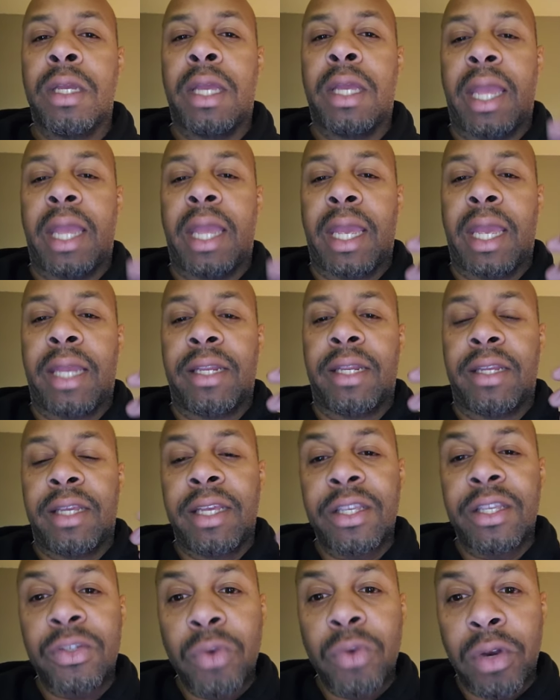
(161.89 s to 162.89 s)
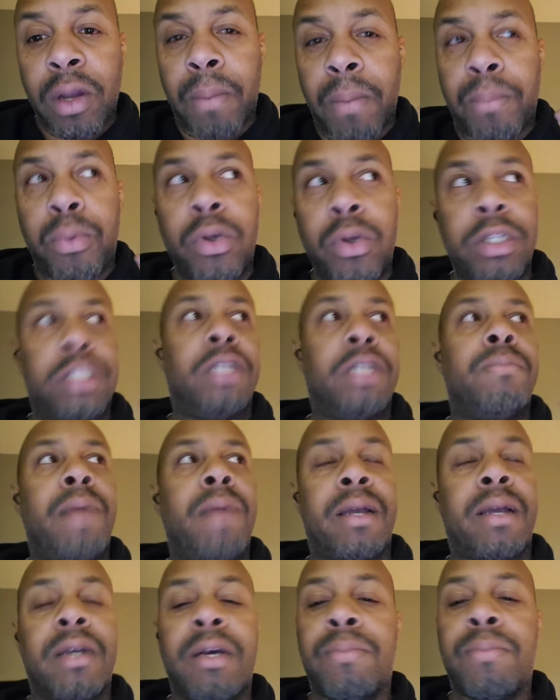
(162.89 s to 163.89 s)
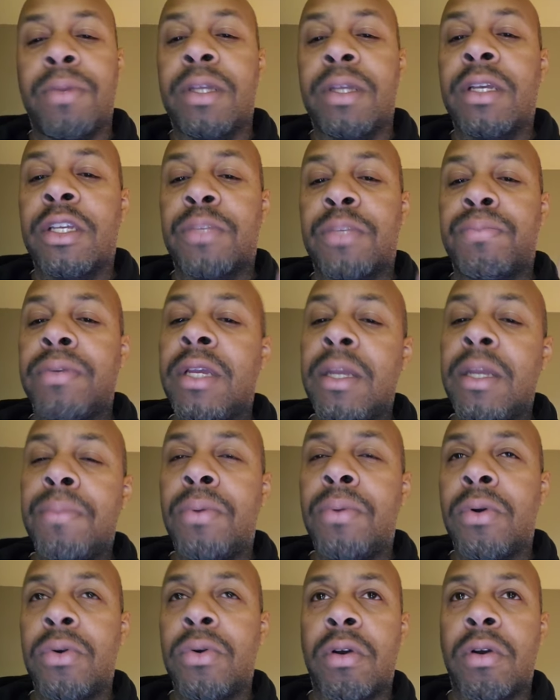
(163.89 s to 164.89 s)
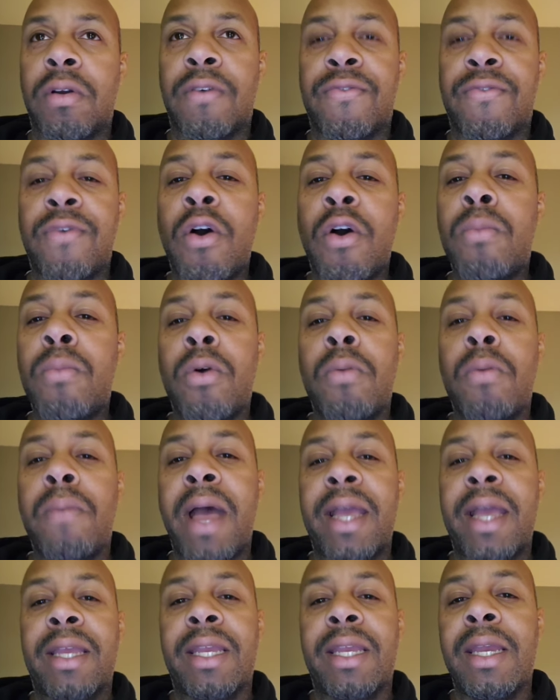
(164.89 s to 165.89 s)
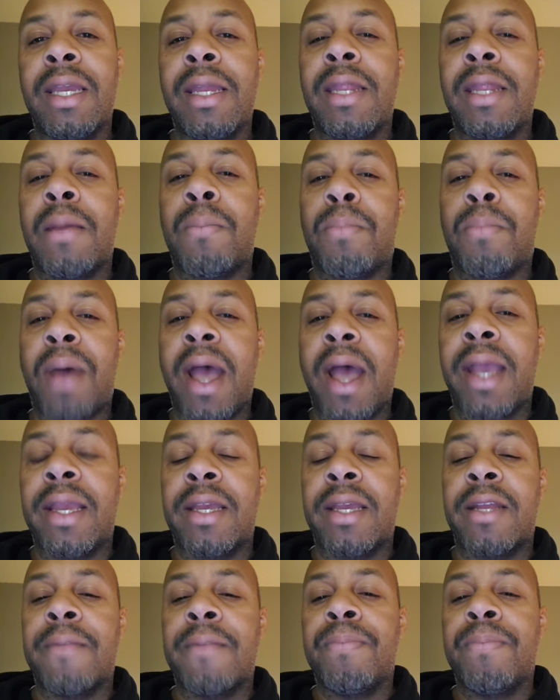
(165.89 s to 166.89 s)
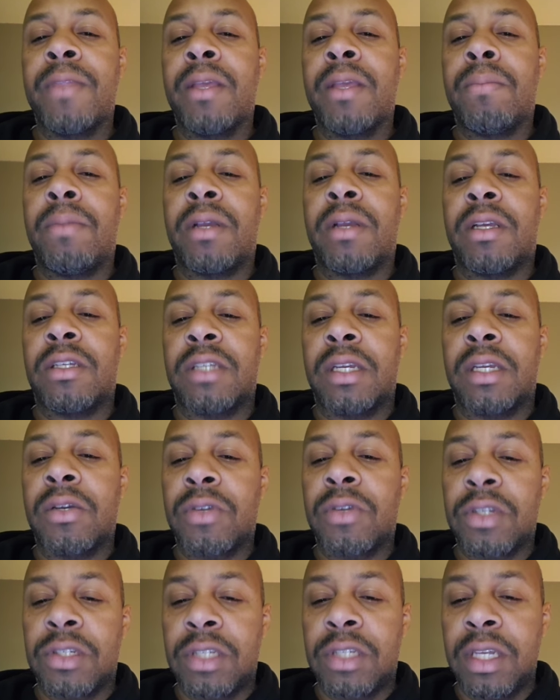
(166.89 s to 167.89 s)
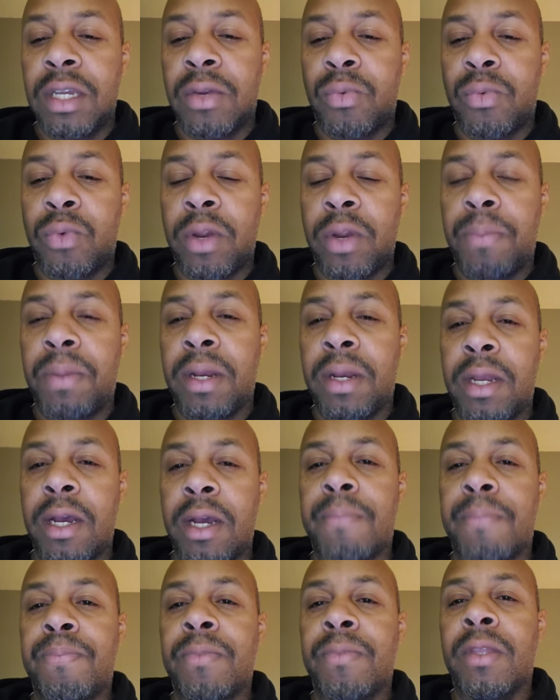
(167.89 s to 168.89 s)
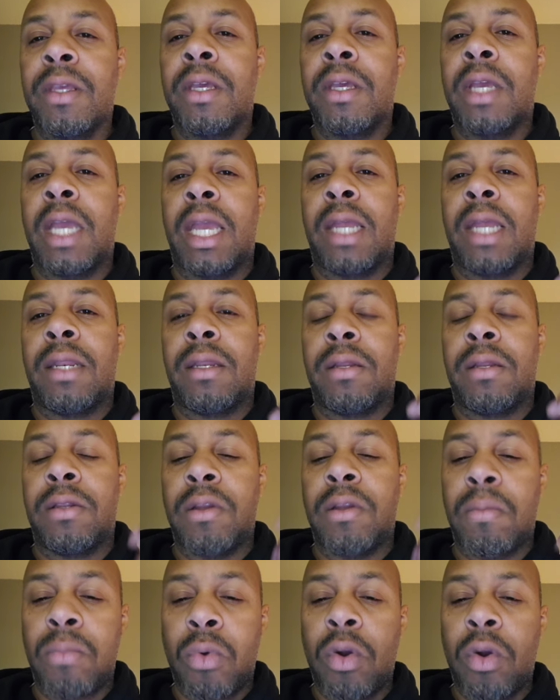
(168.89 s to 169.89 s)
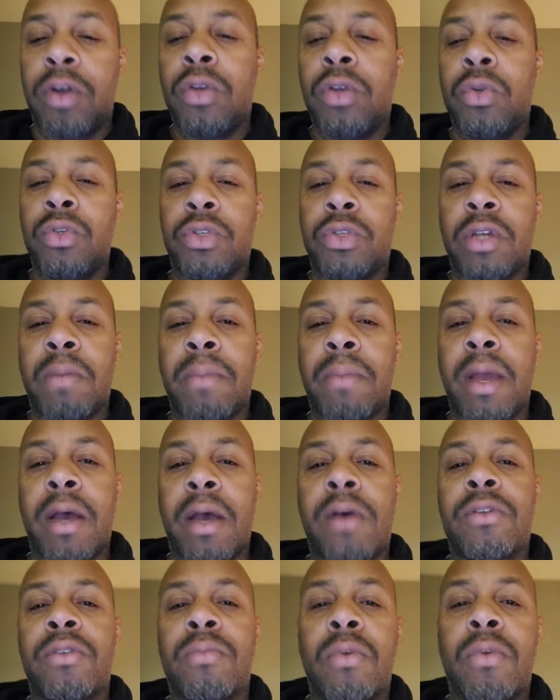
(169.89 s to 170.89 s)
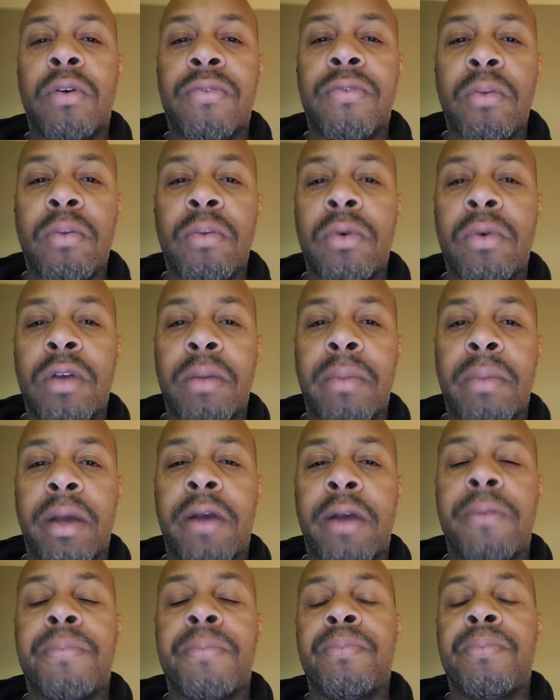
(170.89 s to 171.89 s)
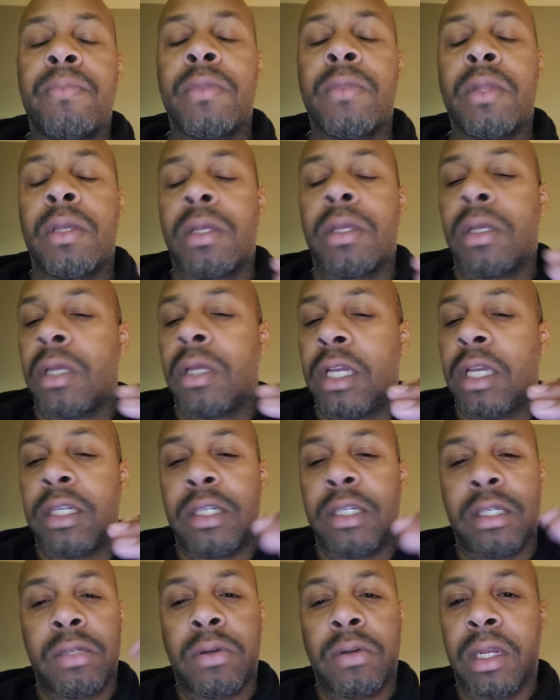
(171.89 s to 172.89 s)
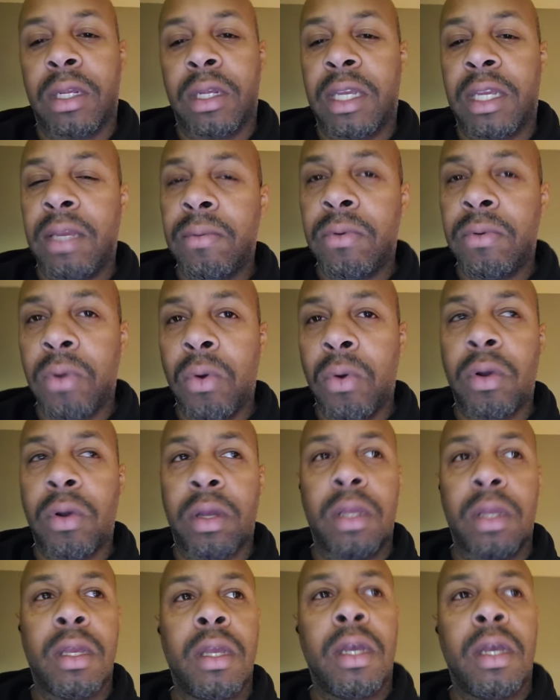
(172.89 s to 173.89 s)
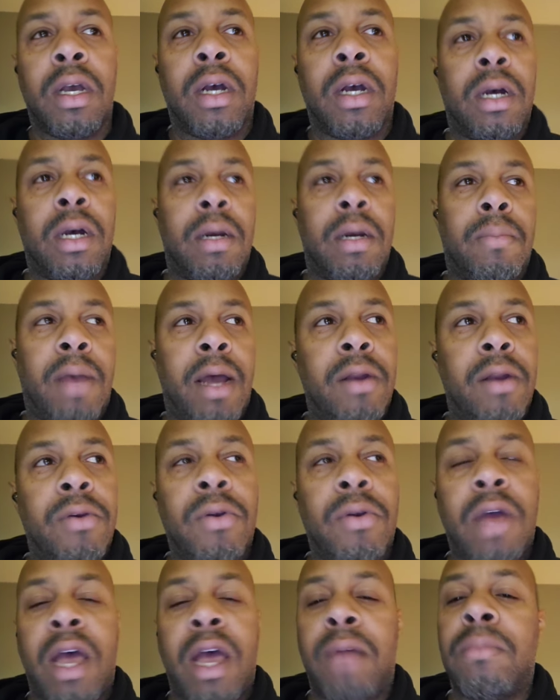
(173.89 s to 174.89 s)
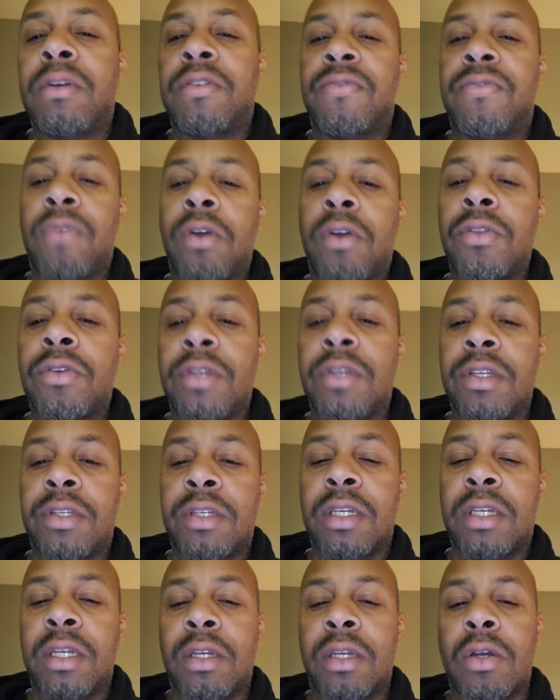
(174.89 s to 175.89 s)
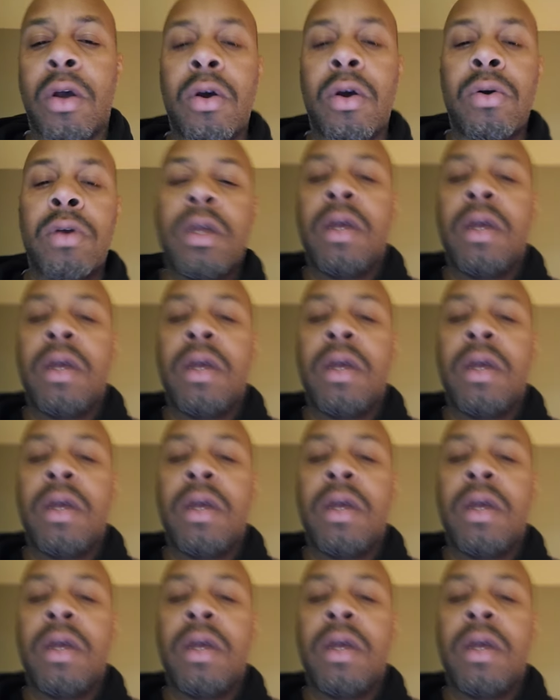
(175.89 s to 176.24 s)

and it's going to push it back up because people are going to FOMO back in and buy it because they're going to see it ripping up. And the more news come out, the more FOMO come out, it's just going to keep going. I don't know how much further this can go,